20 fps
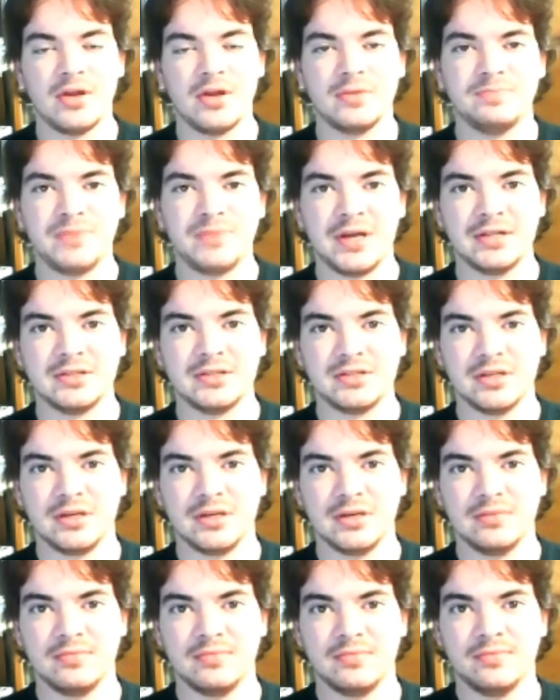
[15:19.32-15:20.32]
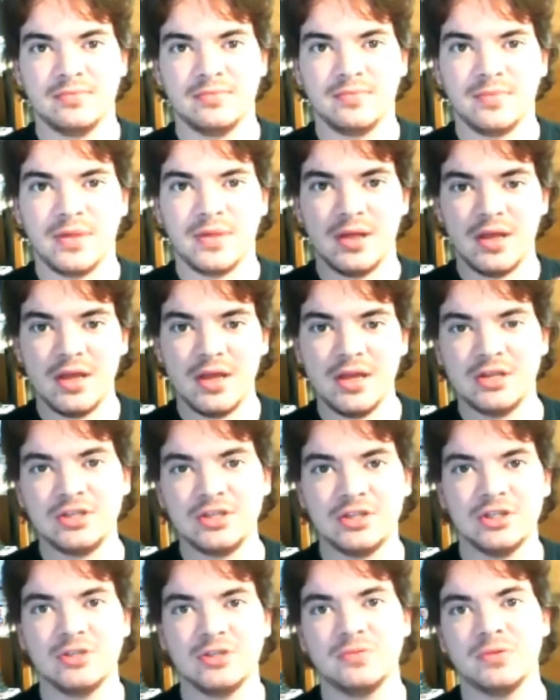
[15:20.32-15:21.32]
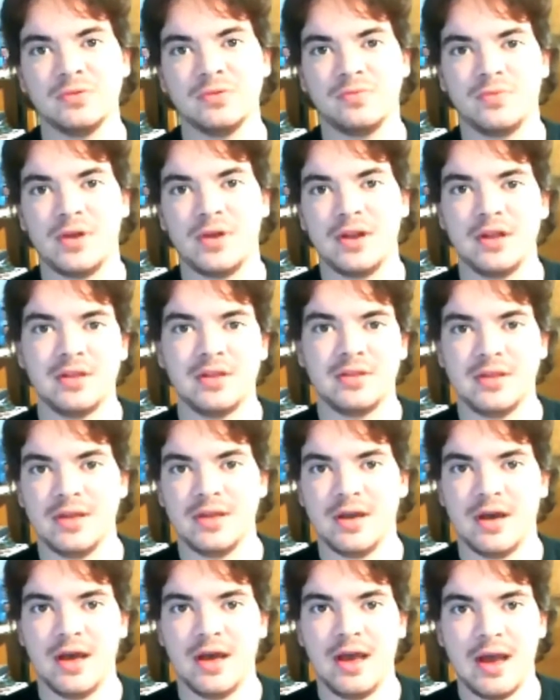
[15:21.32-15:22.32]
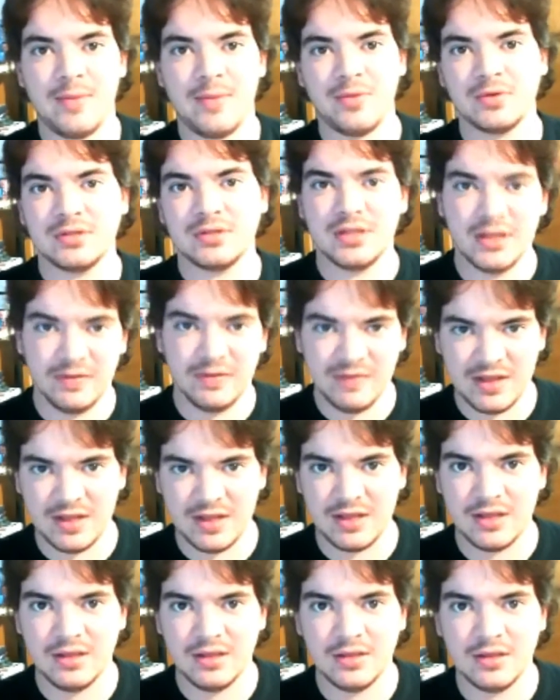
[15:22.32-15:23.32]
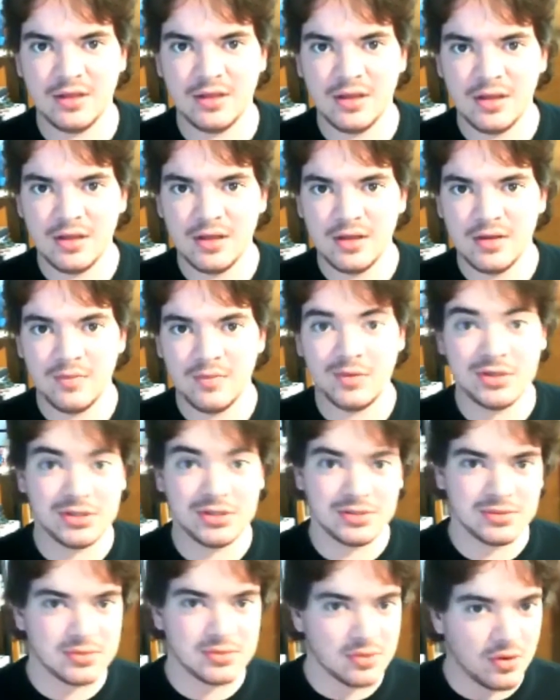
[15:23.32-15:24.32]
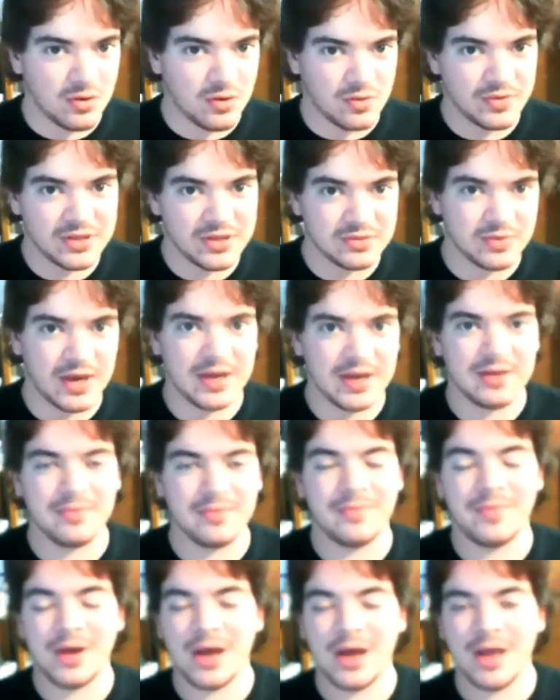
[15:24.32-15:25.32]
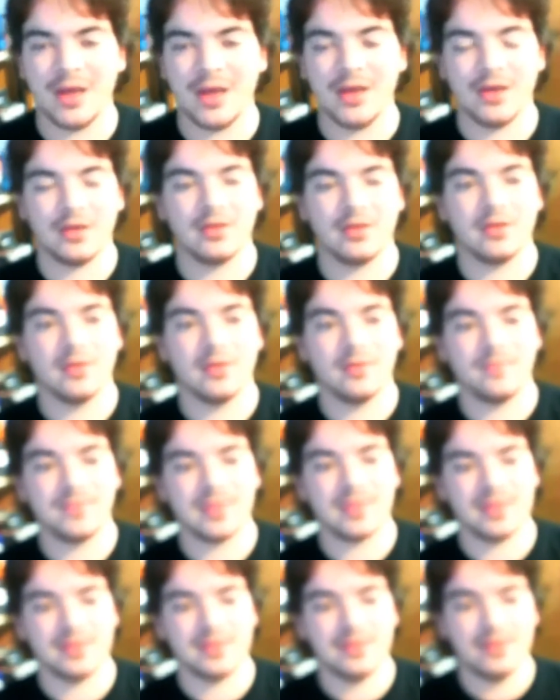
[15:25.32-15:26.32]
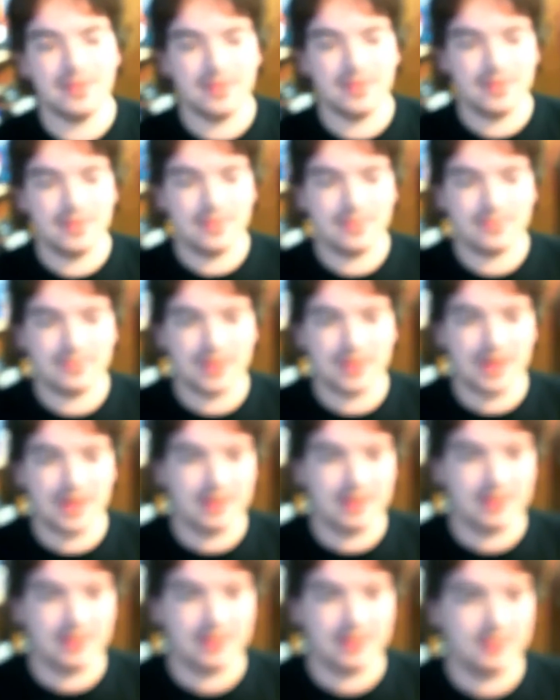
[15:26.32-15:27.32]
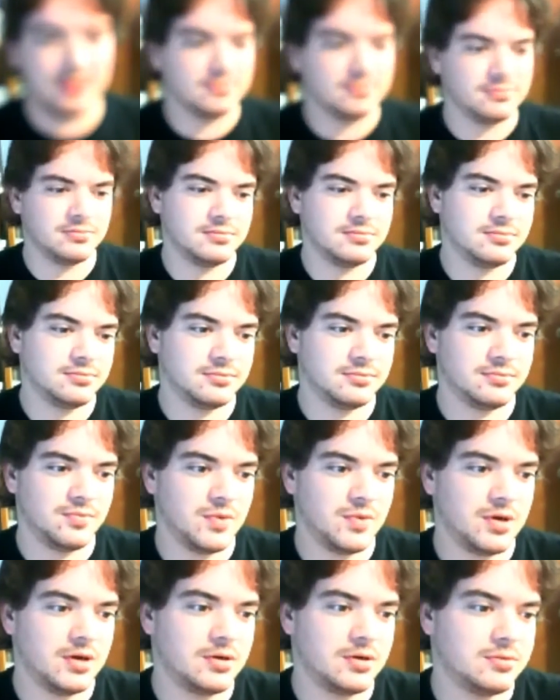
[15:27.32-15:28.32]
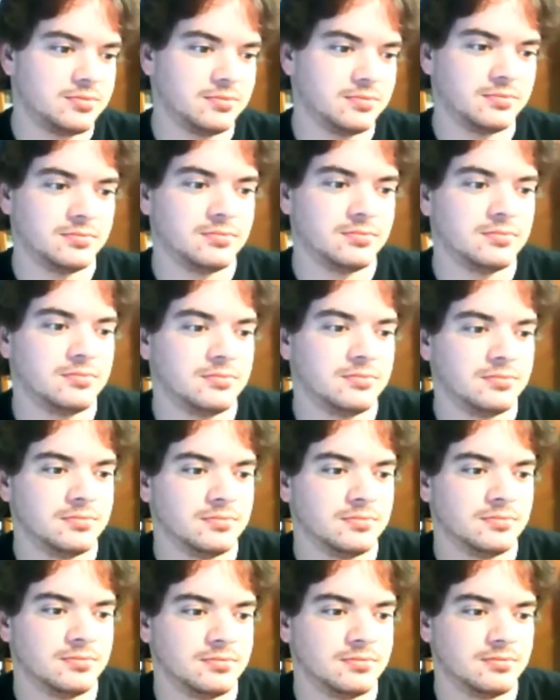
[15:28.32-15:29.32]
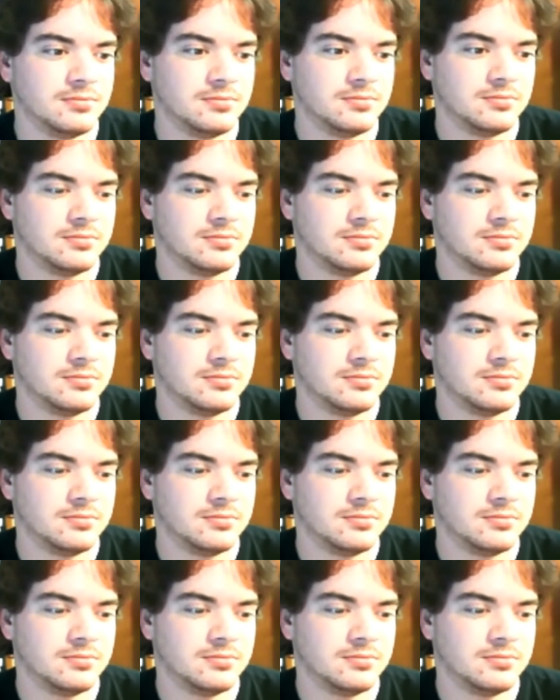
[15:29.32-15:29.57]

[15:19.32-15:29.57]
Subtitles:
There's been some issues with running the Apple TV, which is the whole reason why I didn't buy it. That and, well,